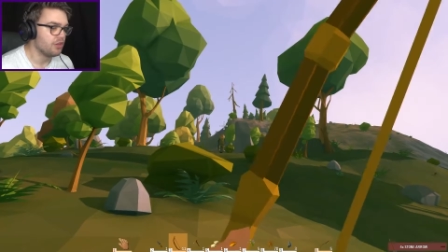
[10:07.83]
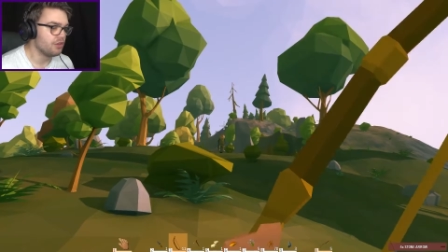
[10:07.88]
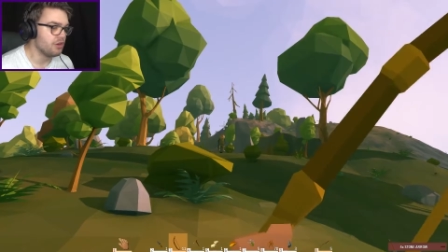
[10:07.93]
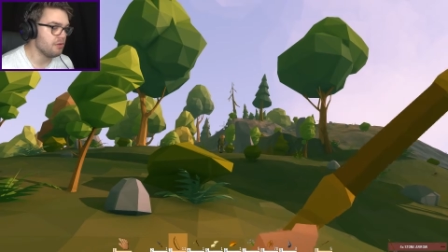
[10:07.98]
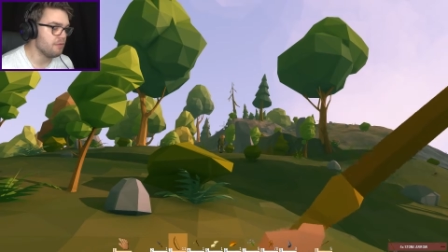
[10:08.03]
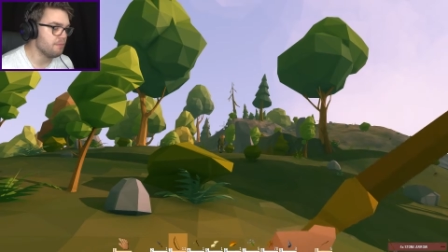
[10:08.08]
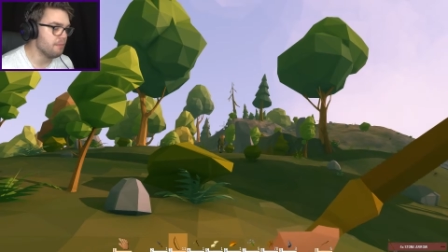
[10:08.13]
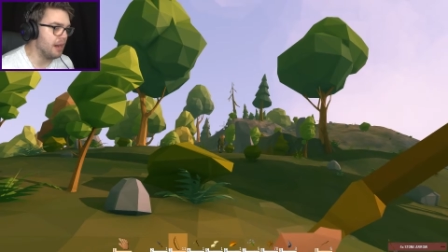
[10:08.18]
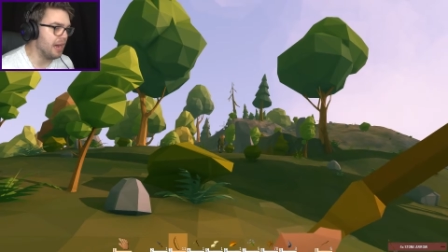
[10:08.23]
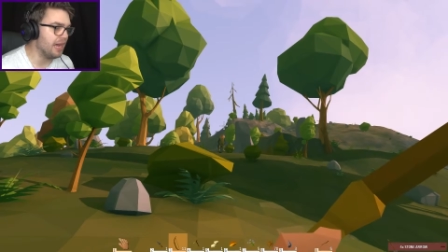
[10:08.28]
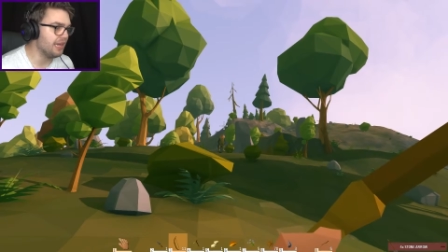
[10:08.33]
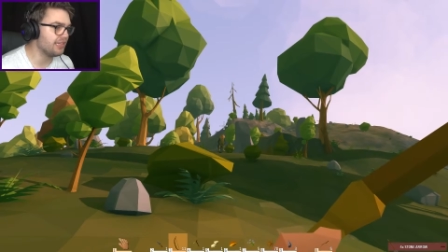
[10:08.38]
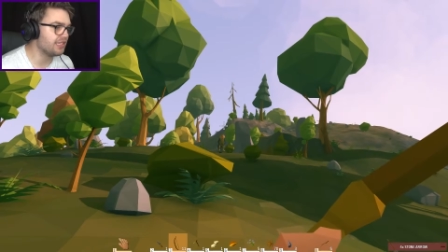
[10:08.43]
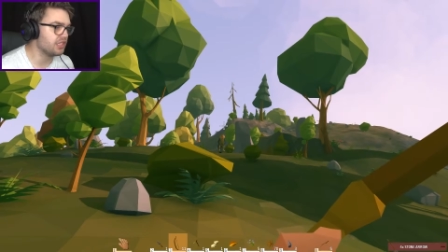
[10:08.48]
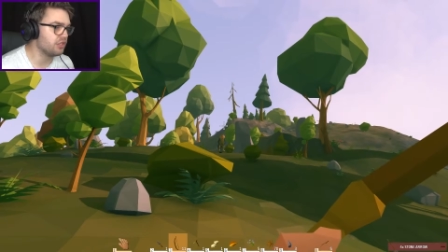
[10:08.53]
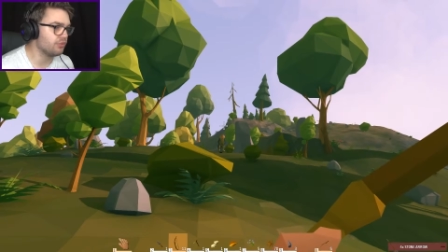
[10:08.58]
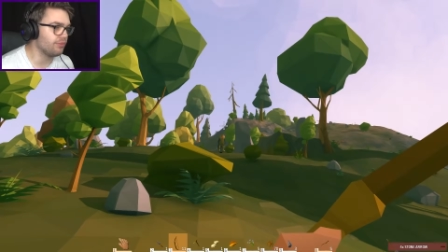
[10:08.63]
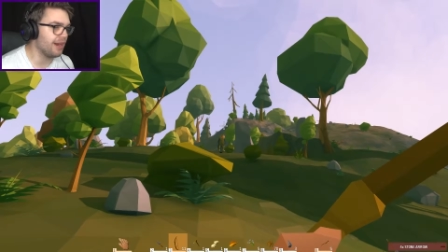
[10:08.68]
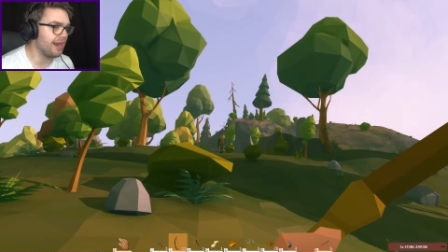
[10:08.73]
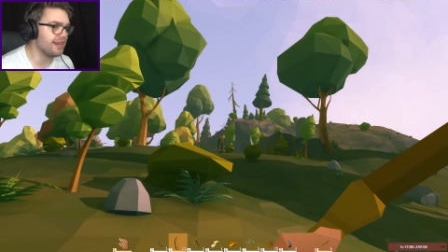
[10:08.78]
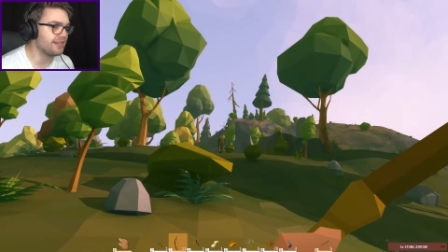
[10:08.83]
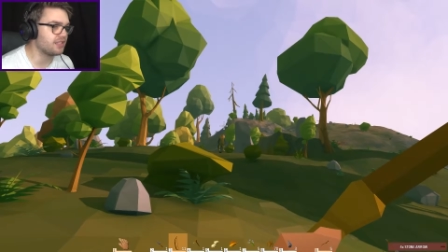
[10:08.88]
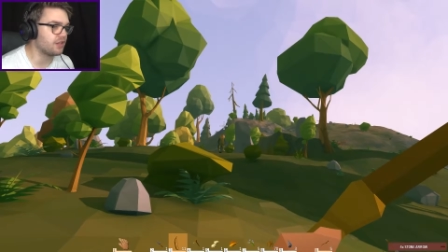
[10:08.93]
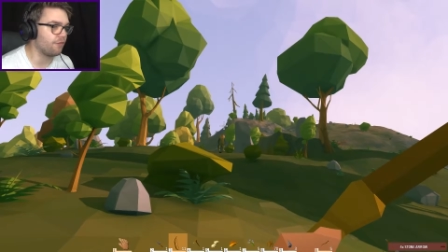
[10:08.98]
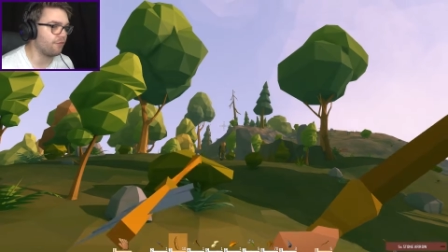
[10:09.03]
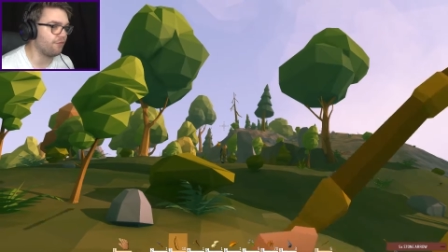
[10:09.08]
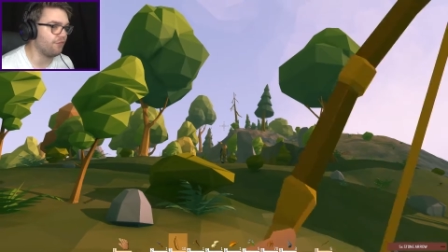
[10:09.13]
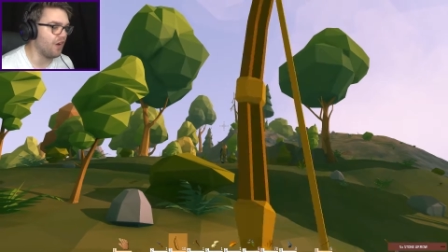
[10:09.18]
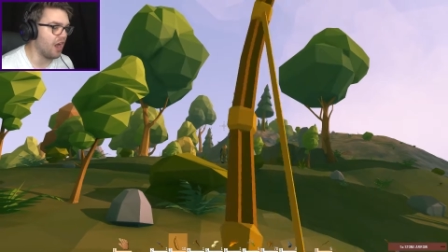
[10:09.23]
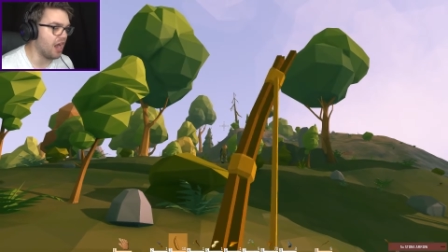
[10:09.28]
You master race
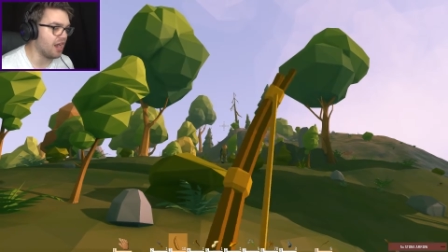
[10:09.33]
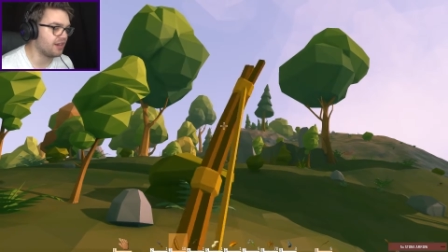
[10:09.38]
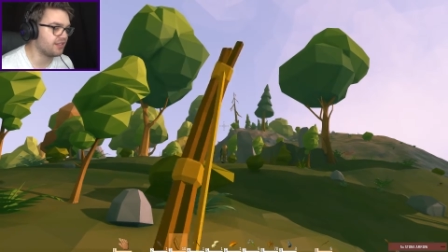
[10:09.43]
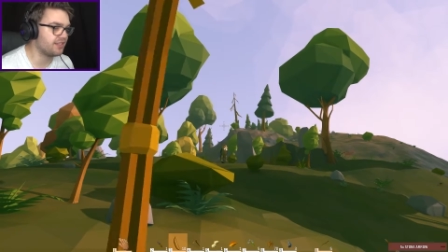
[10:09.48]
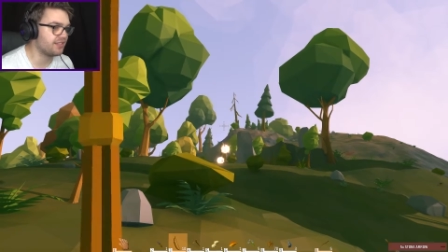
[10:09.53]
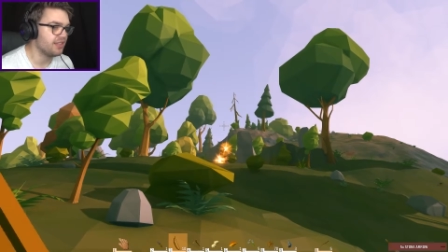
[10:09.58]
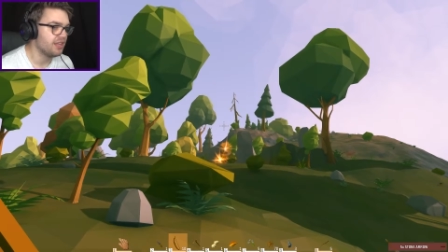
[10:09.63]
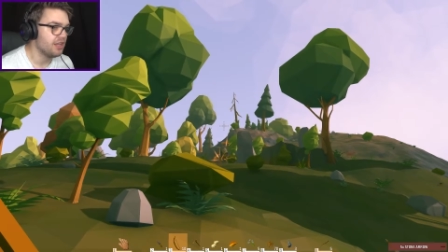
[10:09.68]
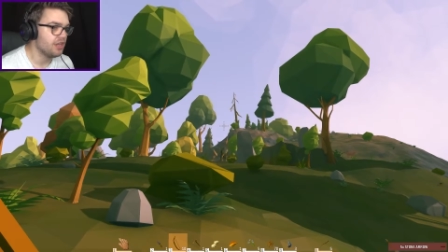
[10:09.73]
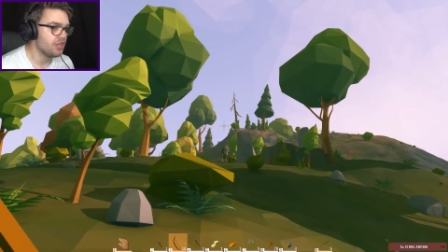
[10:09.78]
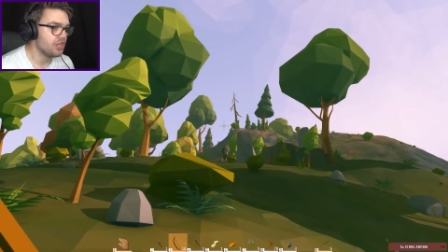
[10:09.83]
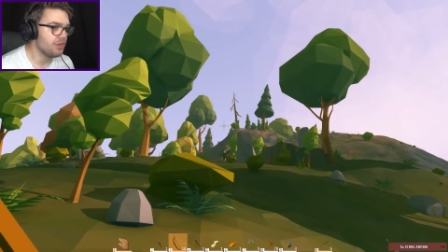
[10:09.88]
to fucks.